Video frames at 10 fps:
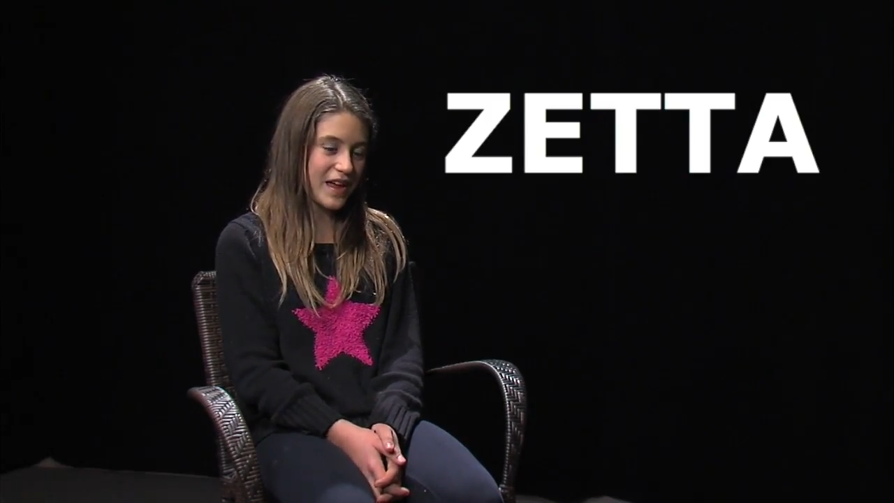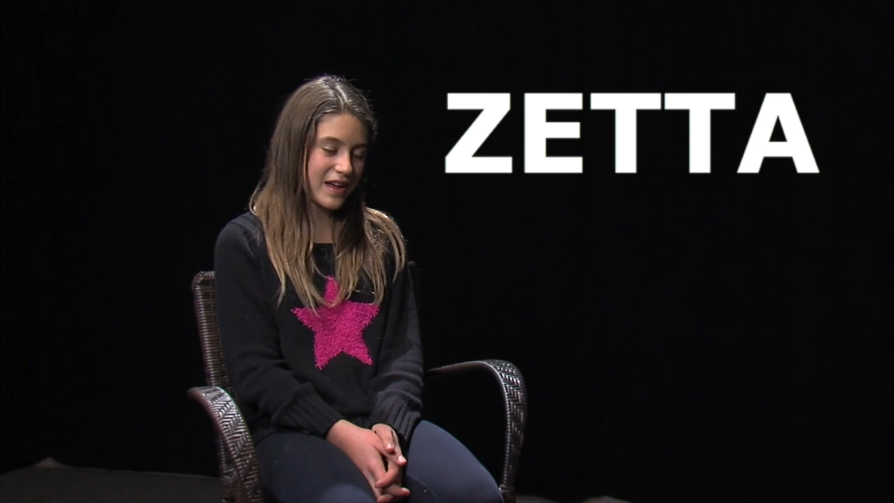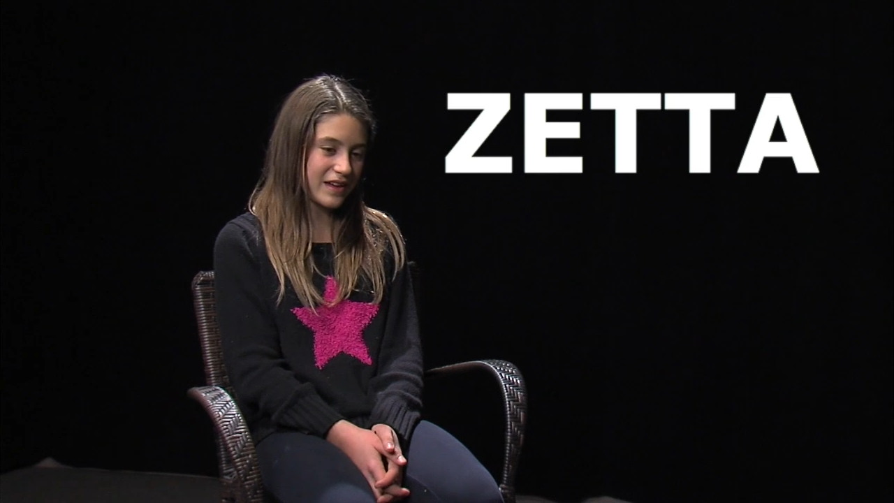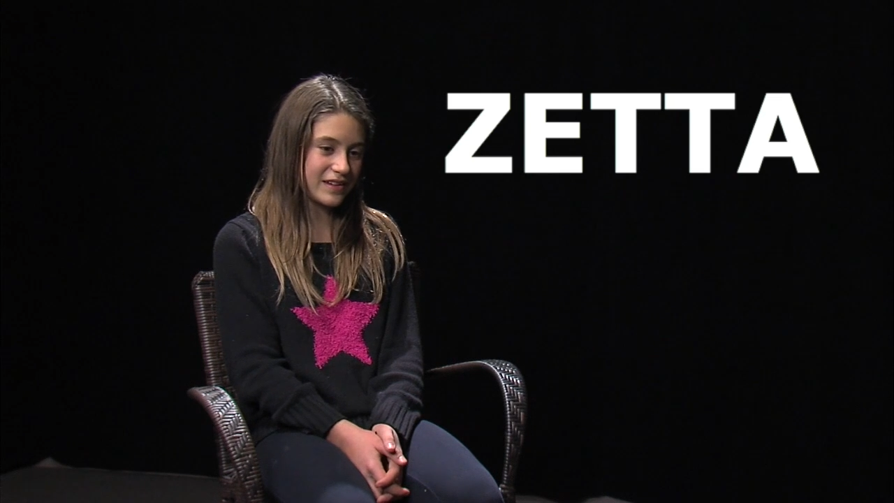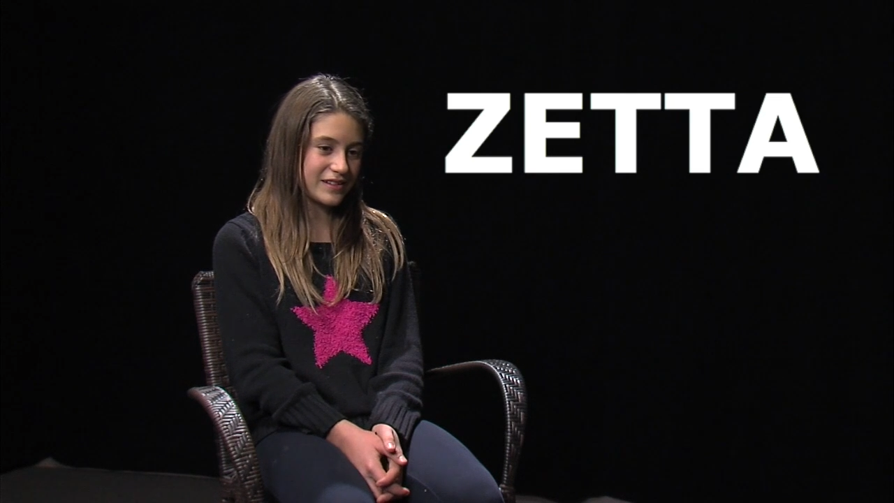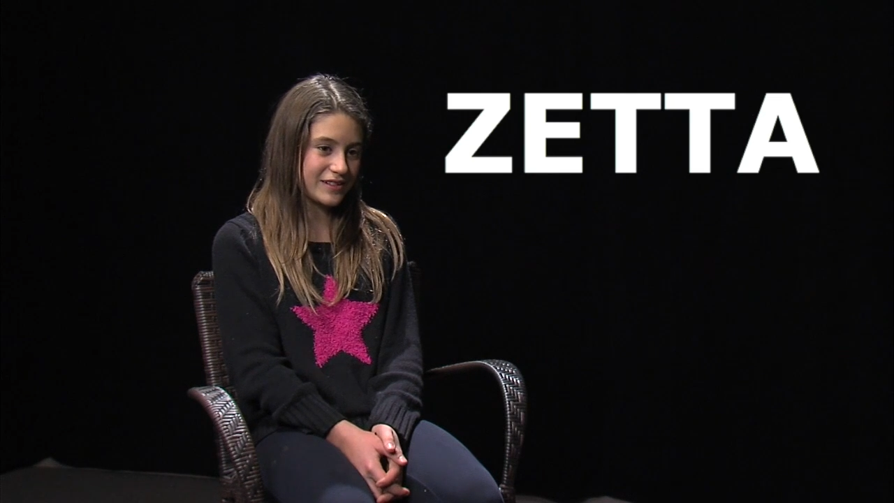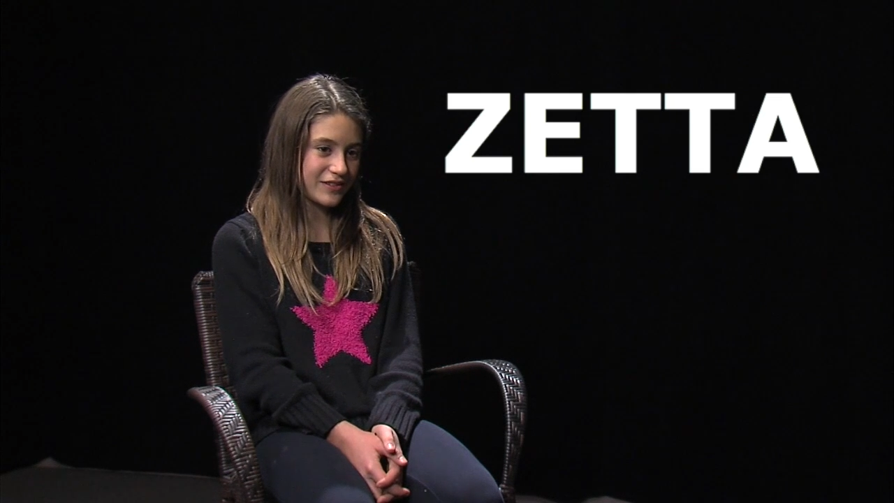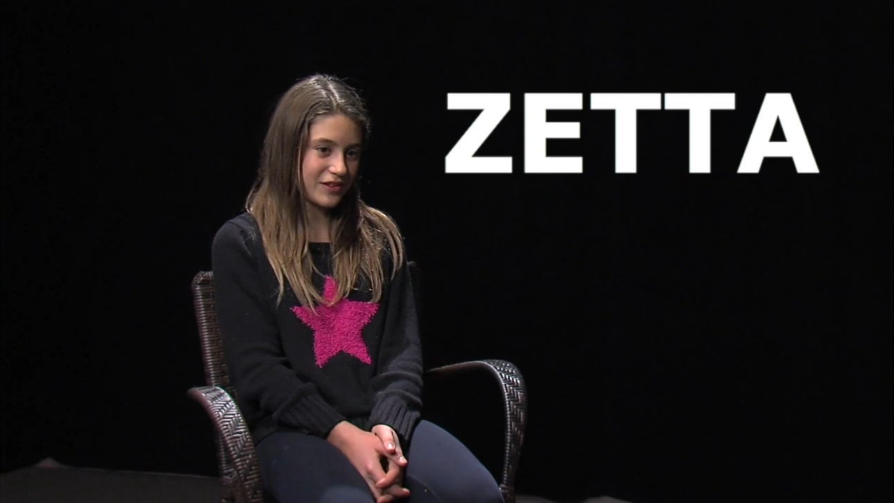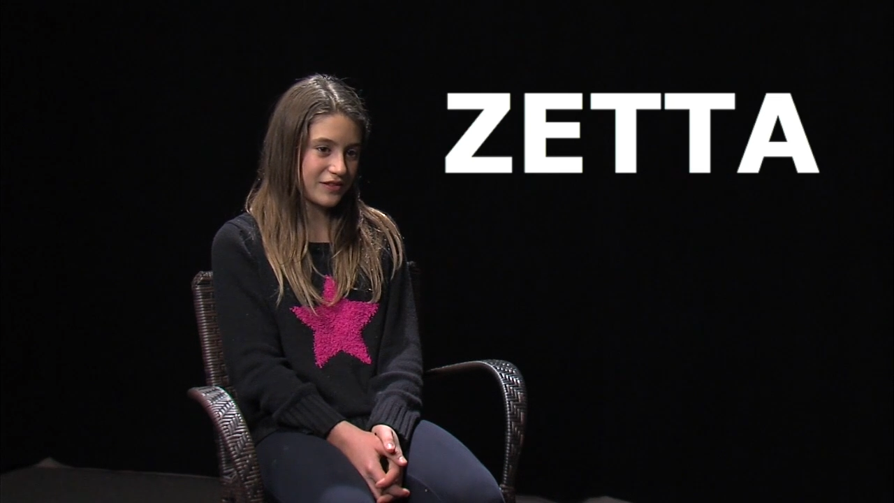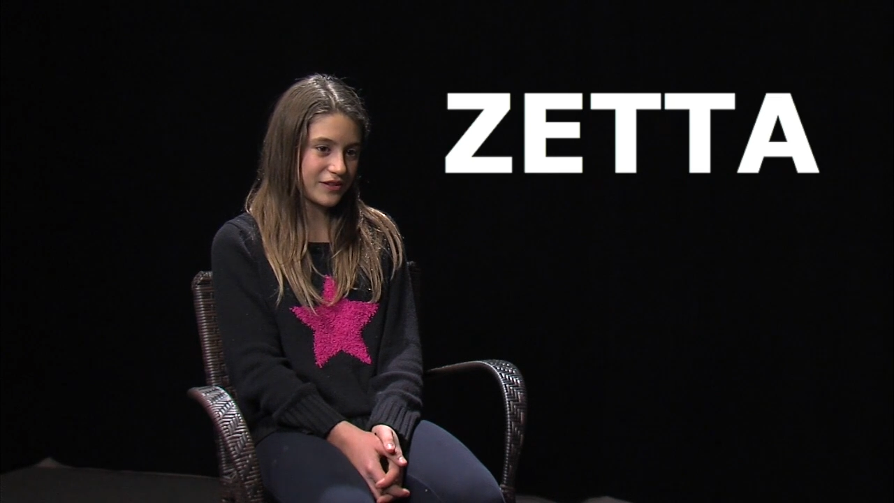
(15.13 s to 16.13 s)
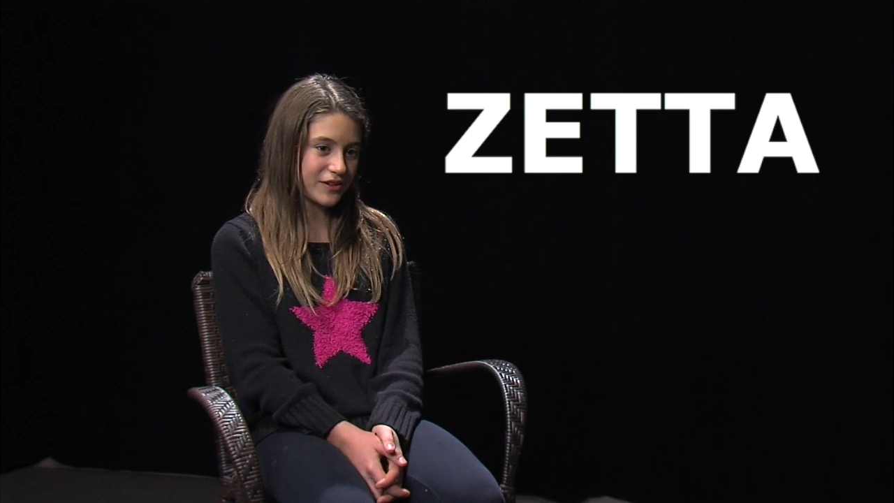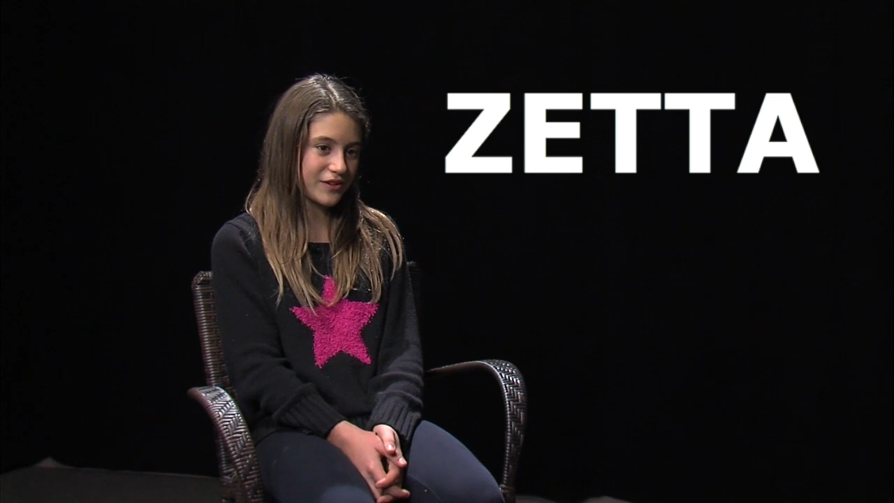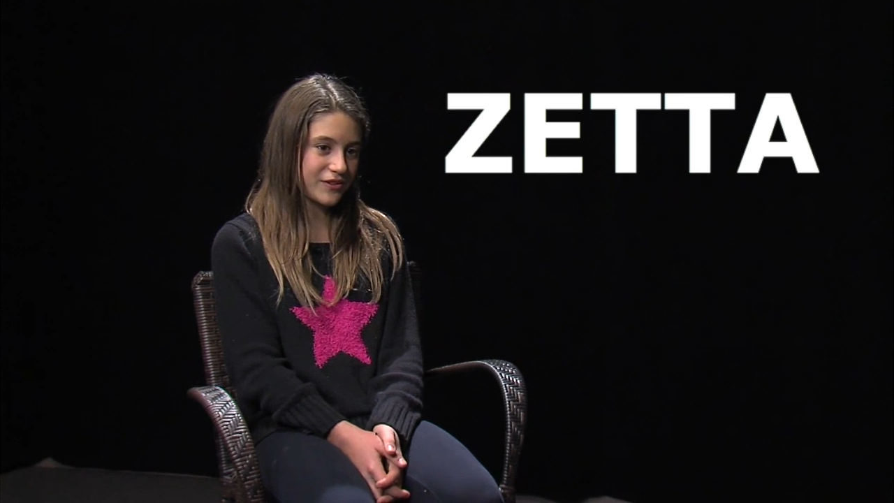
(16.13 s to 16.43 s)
and there's a